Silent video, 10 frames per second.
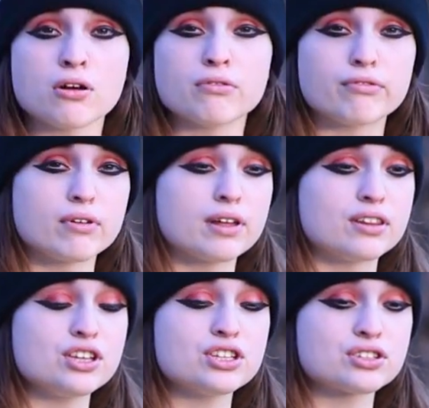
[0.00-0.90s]
Oh, uh,
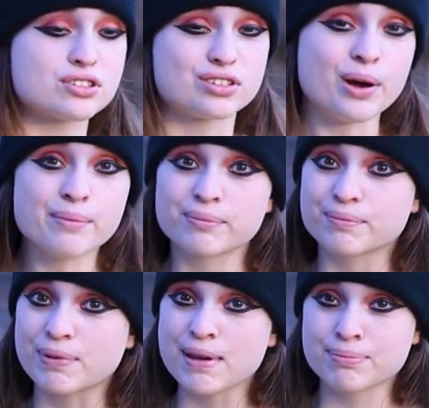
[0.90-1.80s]
these
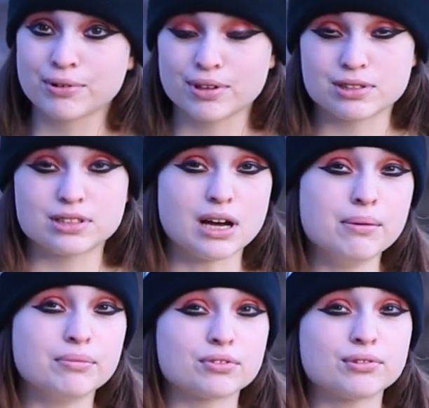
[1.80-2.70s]
dumb people, these
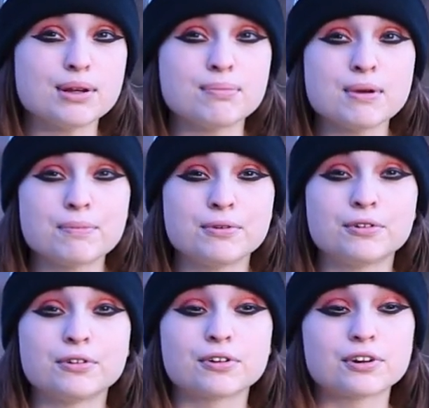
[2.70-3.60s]
dumb three
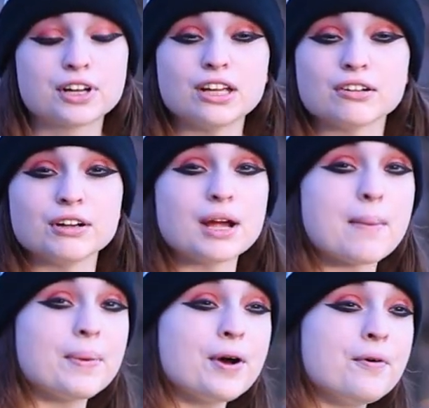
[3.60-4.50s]
people are hearing
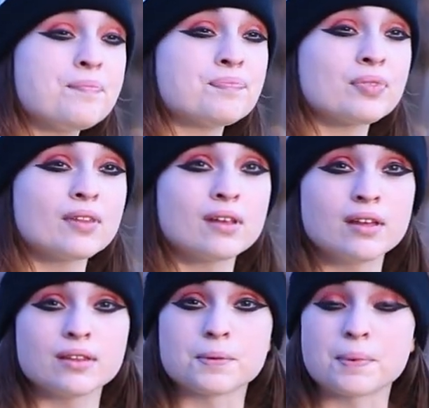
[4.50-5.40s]
about
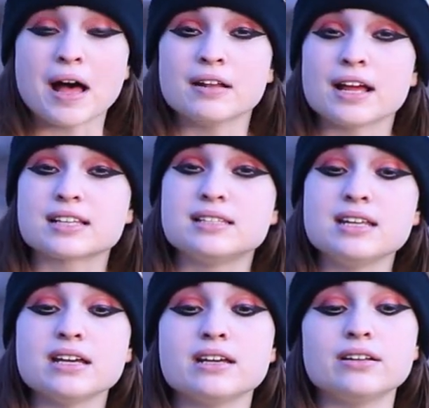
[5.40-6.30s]
the ballet's
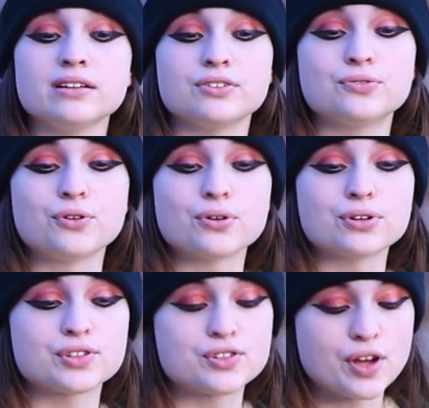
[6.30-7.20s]
need
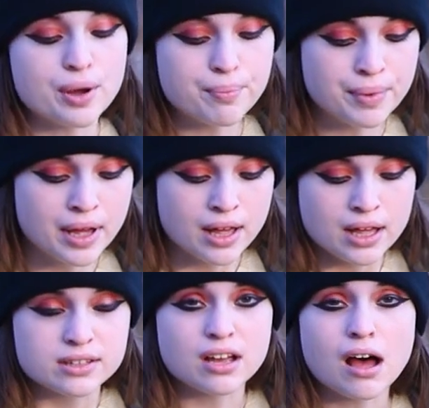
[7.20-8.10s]
for some
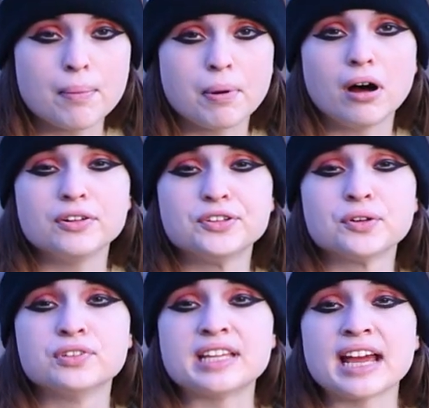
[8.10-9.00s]
top
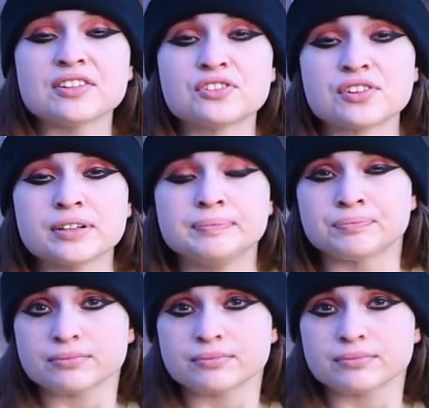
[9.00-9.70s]
honcho dancer,